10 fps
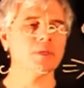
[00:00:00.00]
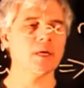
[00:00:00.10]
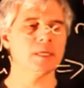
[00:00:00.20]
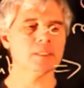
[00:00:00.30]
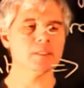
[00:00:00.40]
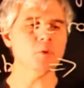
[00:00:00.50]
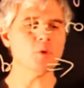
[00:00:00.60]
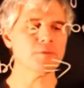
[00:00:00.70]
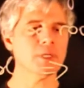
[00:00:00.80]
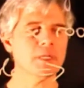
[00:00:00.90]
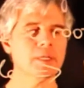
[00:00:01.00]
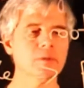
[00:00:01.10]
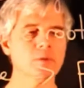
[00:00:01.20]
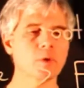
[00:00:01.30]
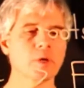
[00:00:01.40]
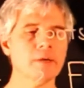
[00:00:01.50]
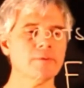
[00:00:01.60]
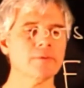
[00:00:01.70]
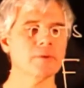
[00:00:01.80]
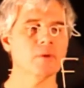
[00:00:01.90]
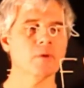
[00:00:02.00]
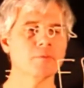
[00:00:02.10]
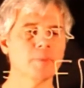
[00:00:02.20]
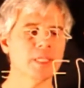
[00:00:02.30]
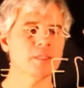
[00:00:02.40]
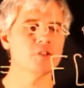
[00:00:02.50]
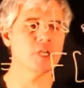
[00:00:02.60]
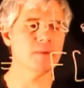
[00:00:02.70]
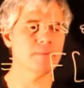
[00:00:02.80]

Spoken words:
isomorphically to F of beta j.